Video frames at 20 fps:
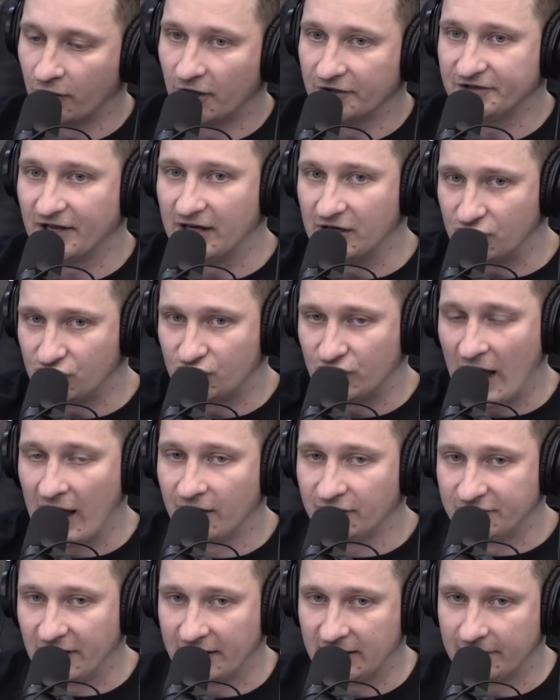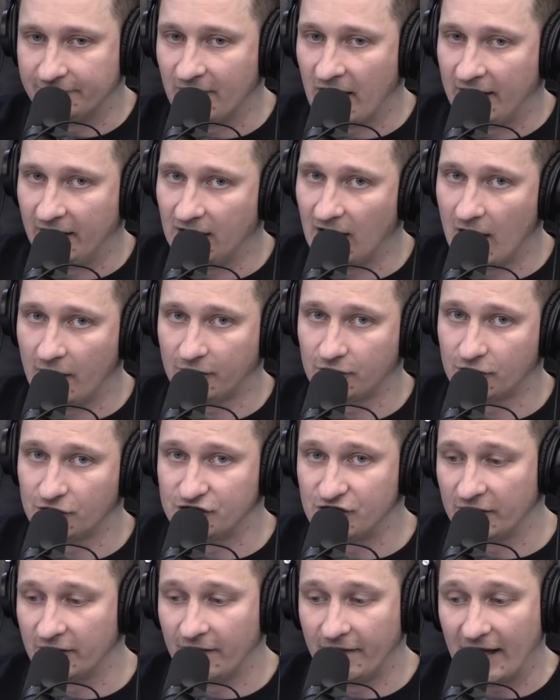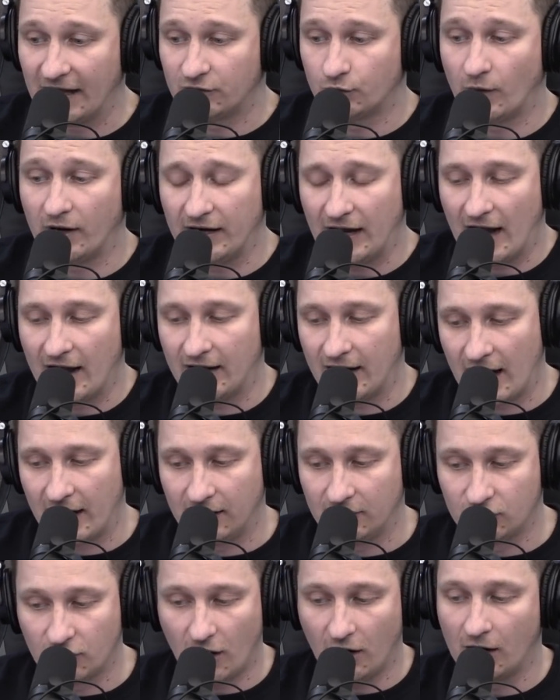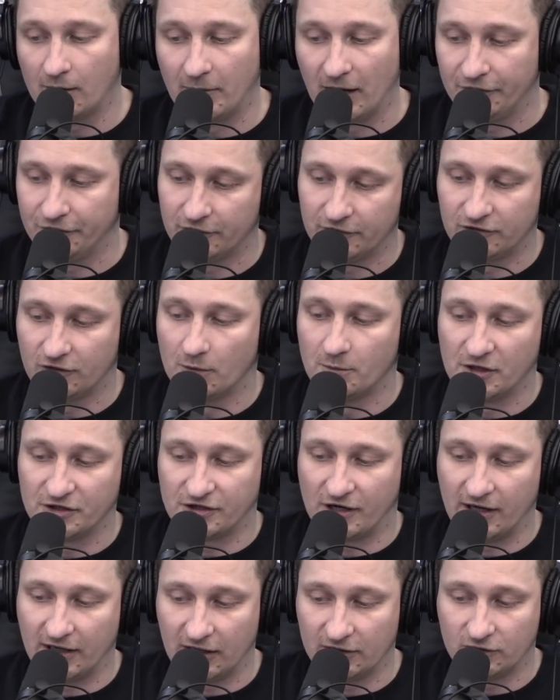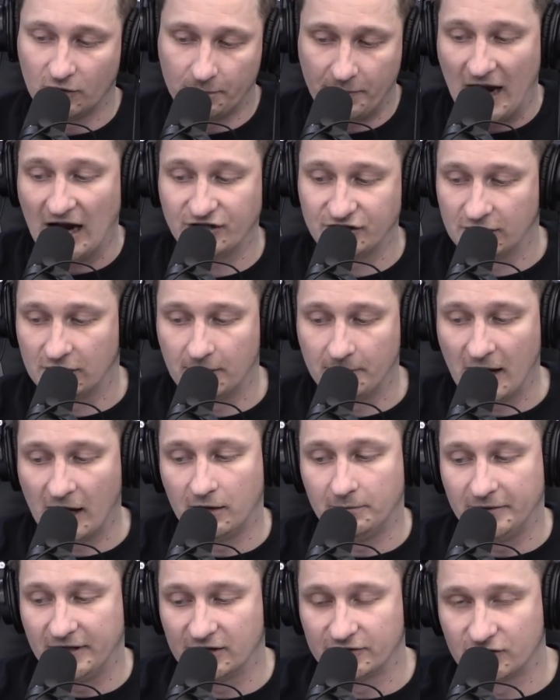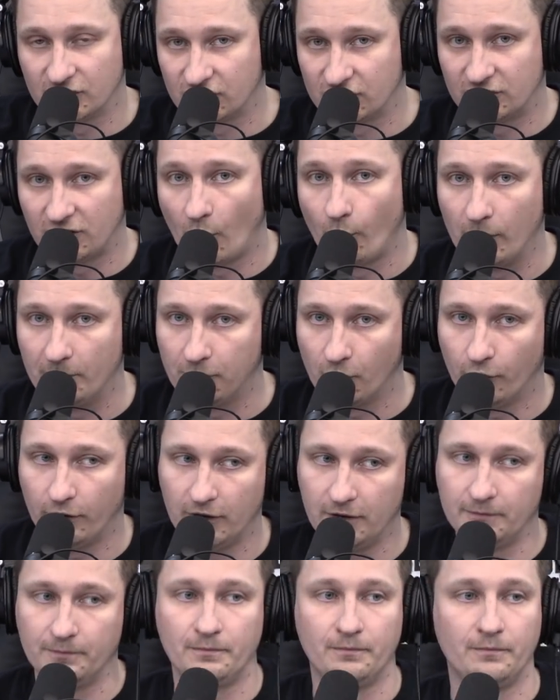us, and it shatters that divide and conquer agenda. That's why I talk about this so much and I get so passionate about it, because it's so important. Let